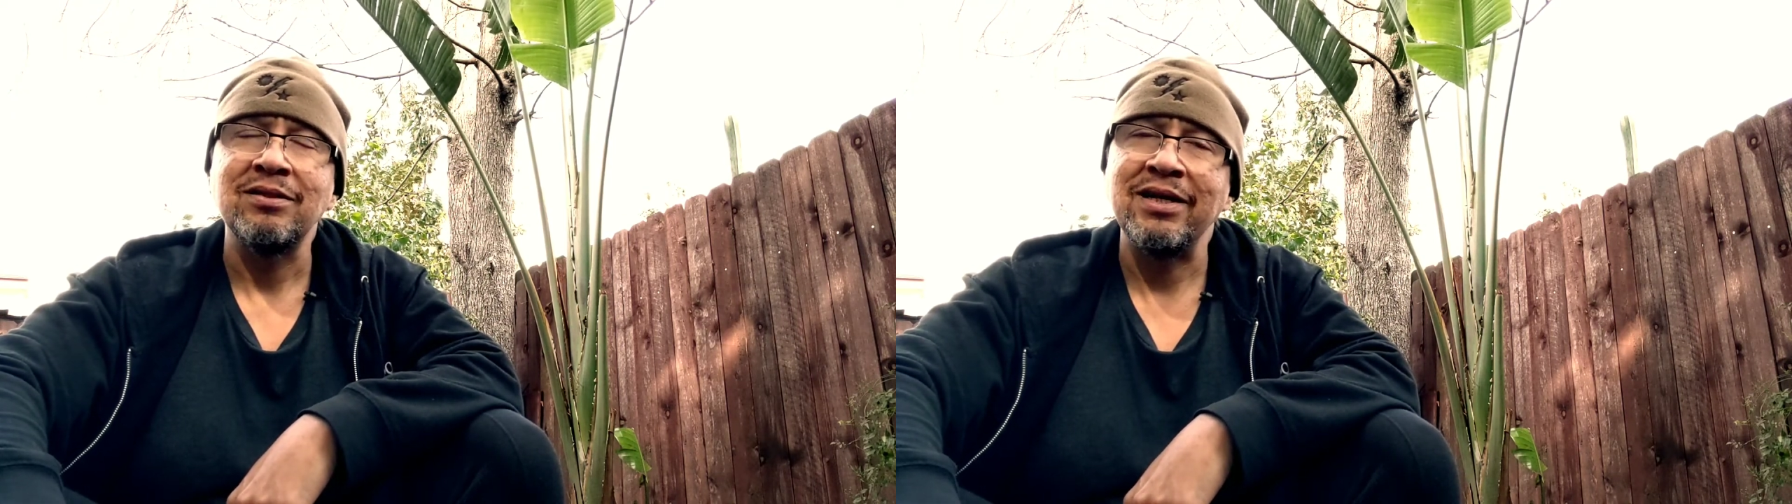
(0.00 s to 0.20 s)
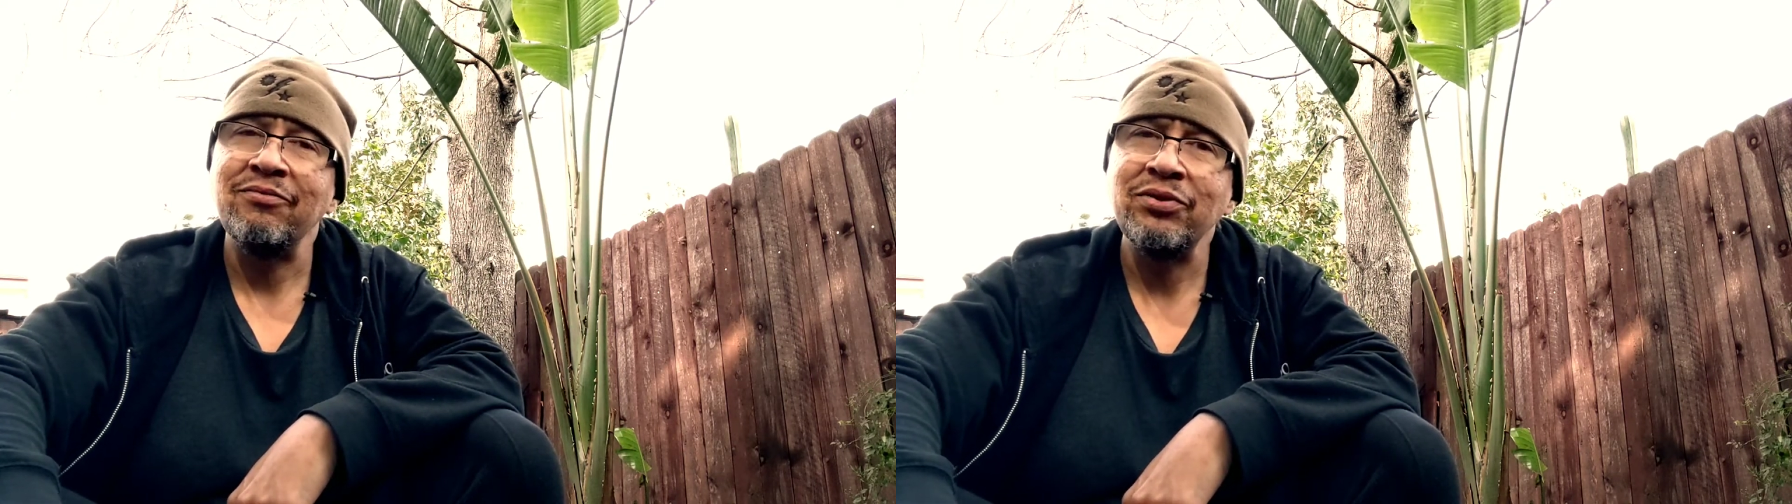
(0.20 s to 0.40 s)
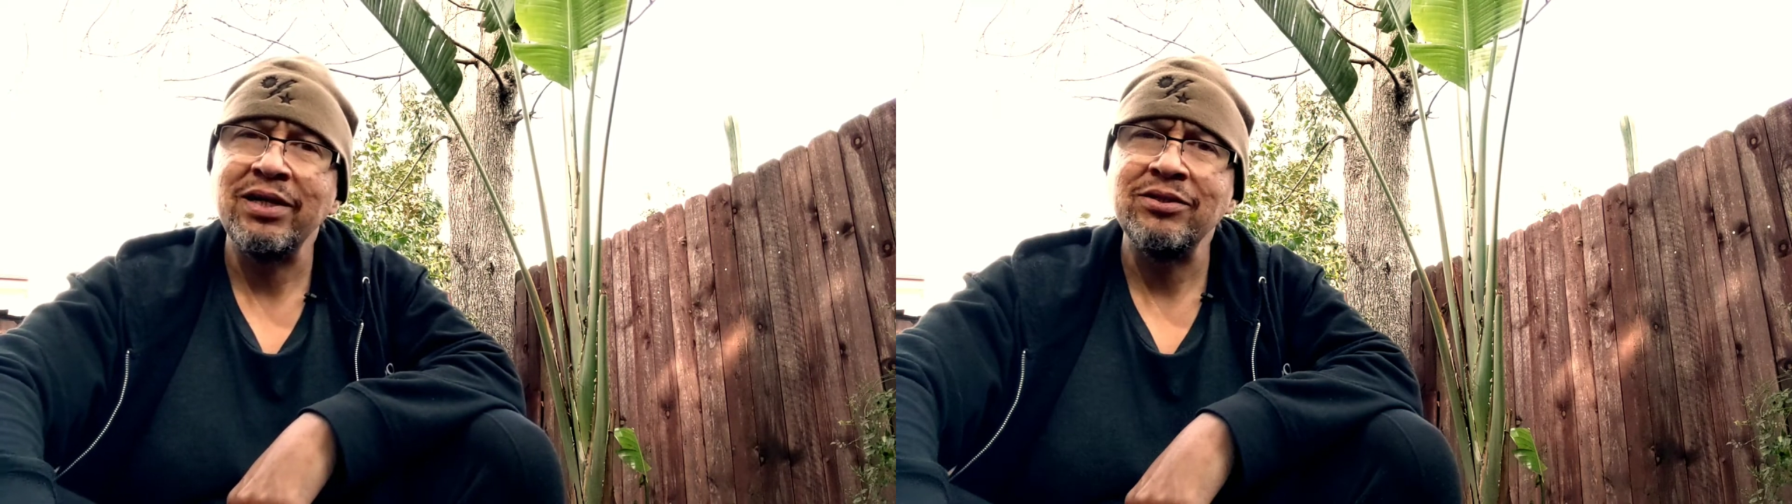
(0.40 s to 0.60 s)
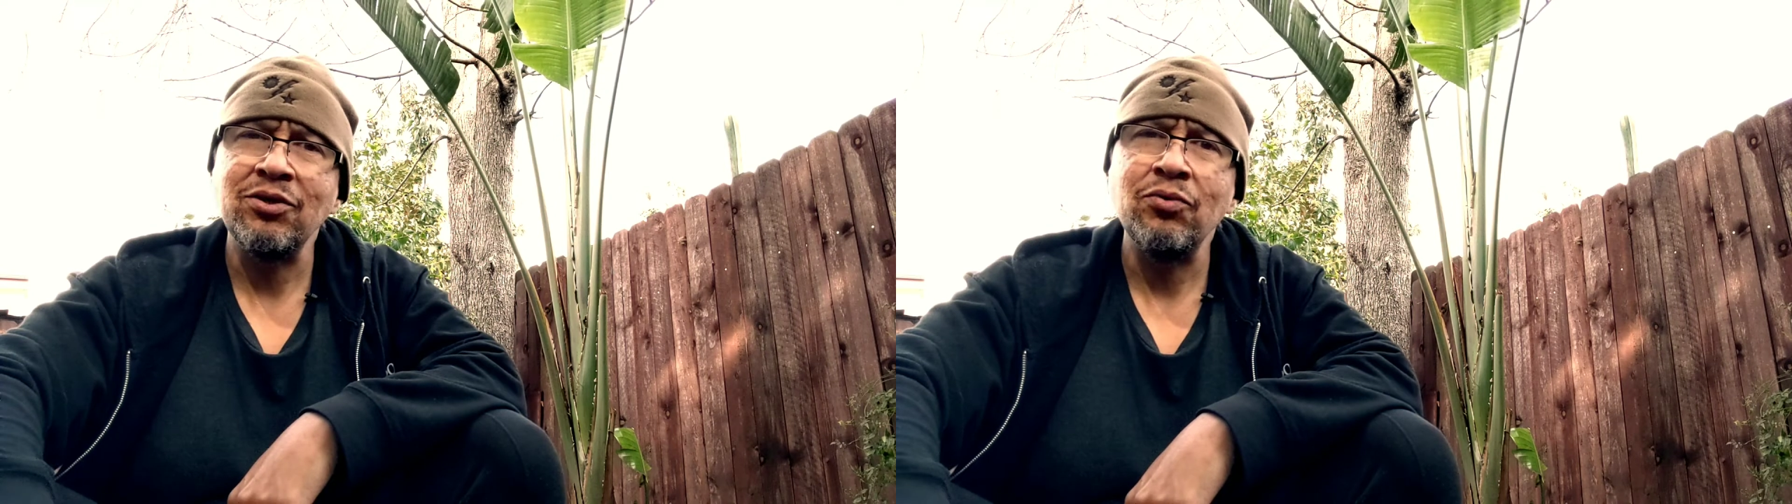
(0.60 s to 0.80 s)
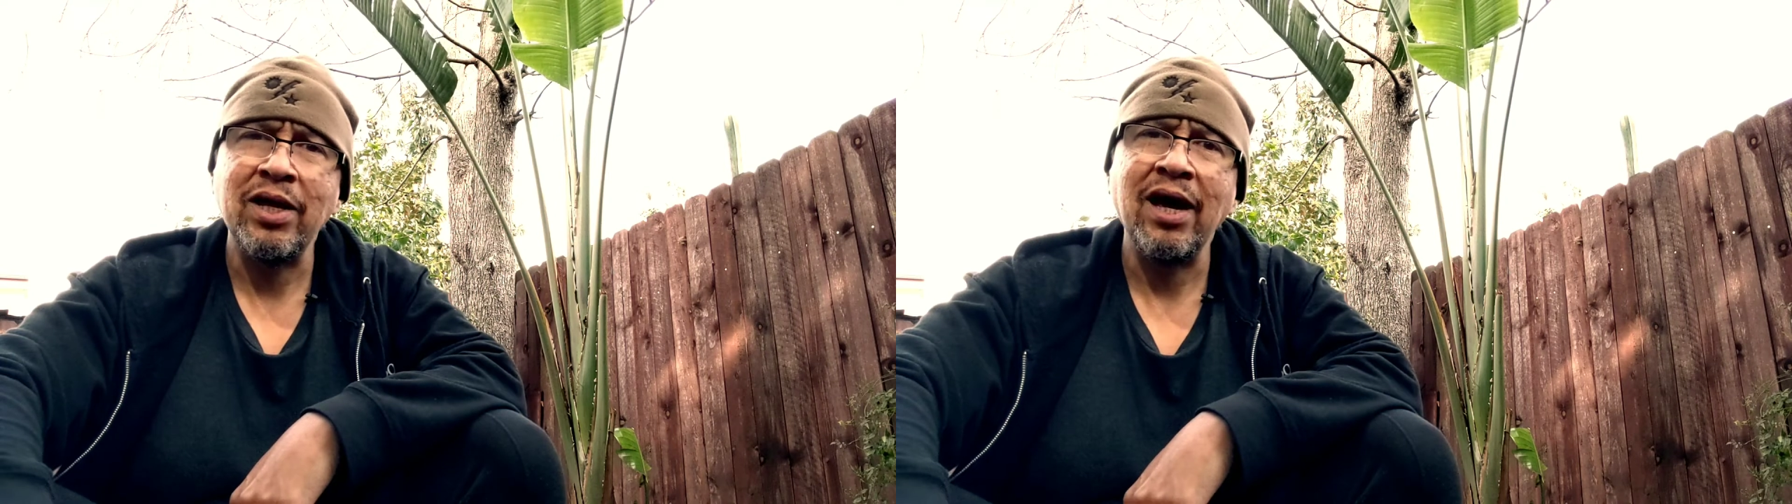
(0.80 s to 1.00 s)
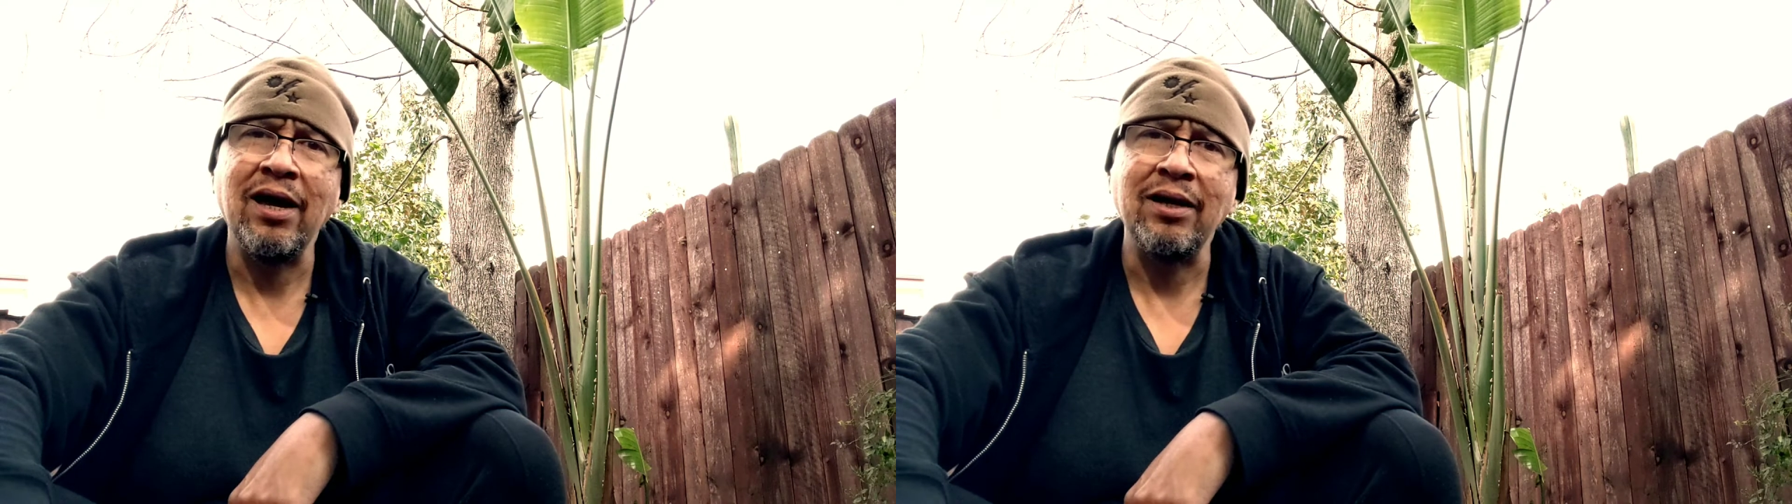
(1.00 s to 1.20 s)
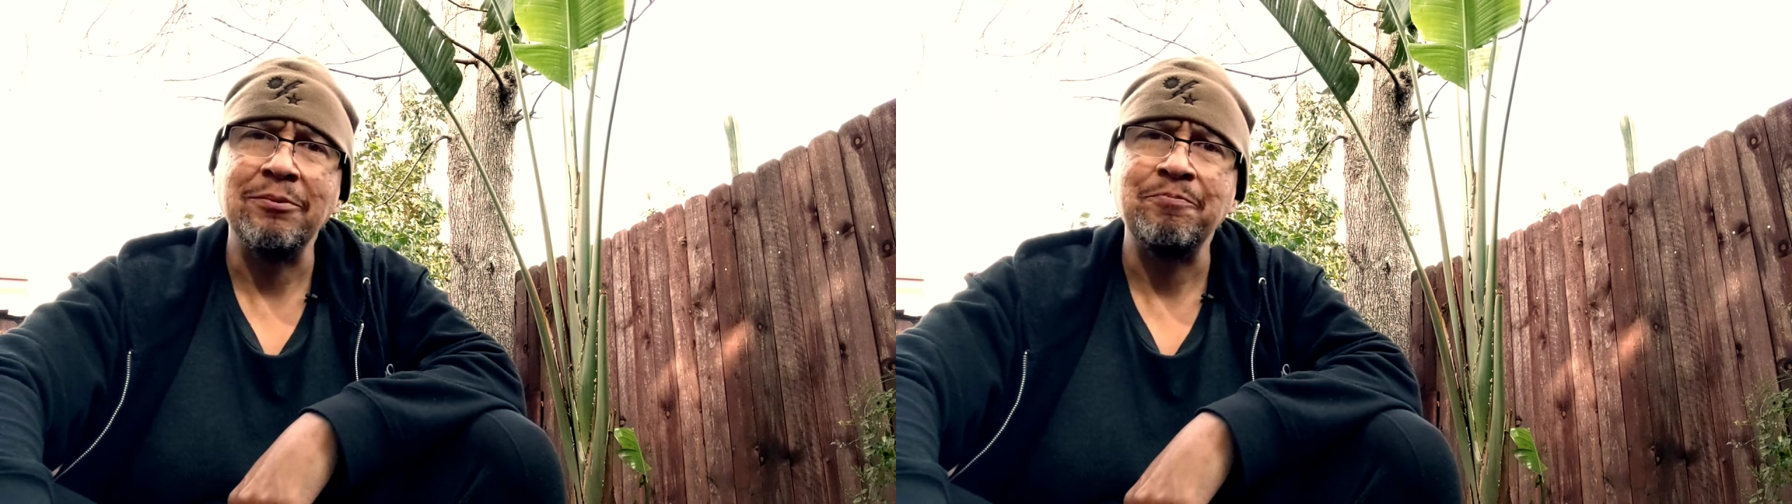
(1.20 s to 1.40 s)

that everything's okay.